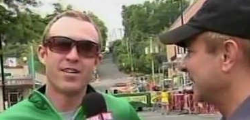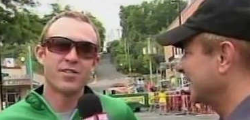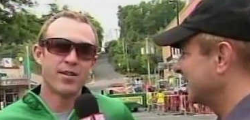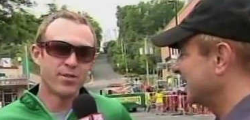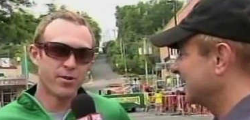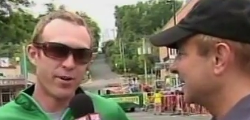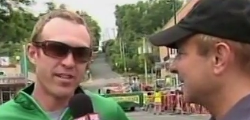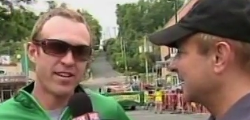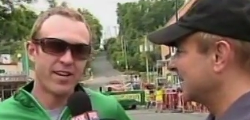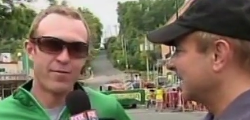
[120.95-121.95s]
Speaker 1: uh, yesterday was a
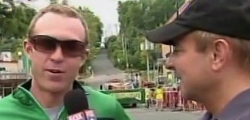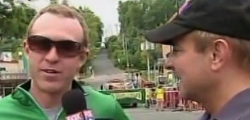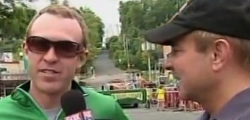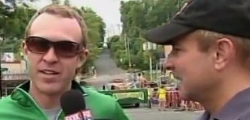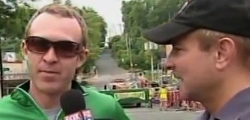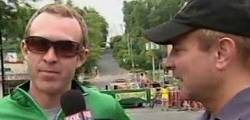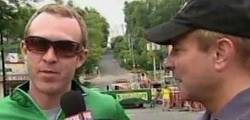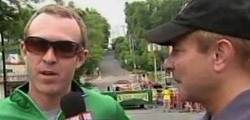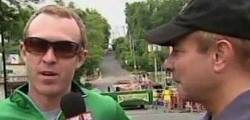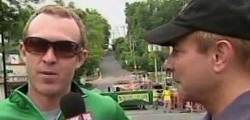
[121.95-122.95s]
great day for our team.
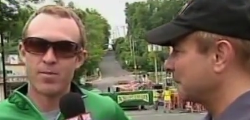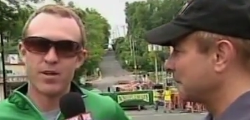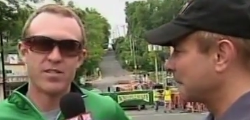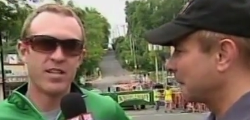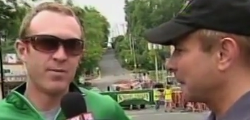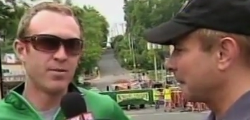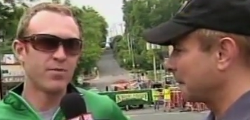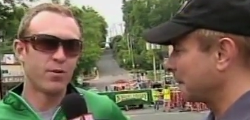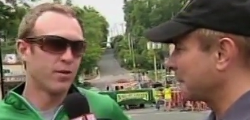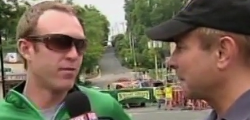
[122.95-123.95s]
Um, our team
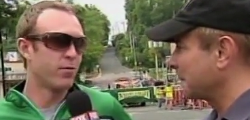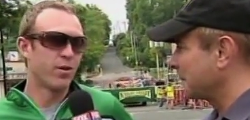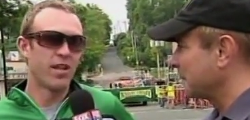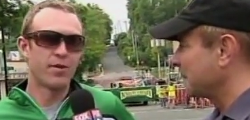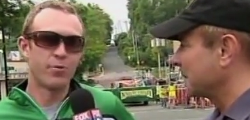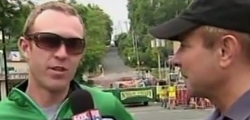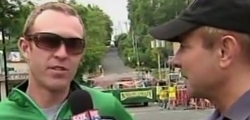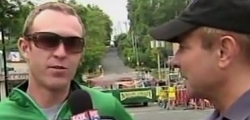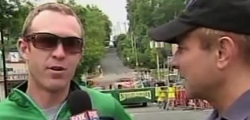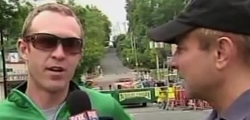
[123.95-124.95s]
is full of a lot of
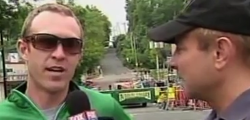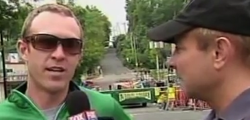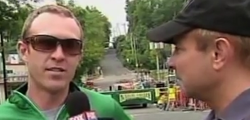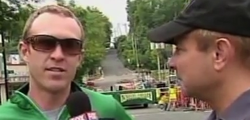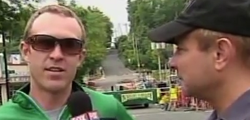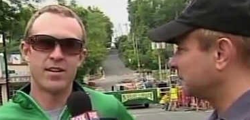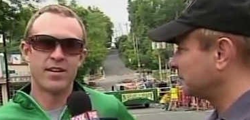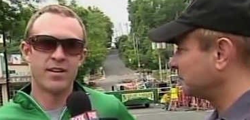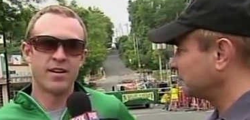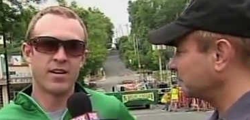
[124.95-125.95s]
really strong guys,
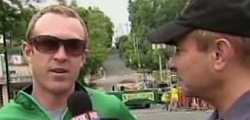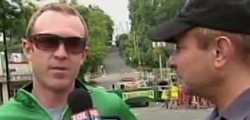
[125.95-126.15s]
and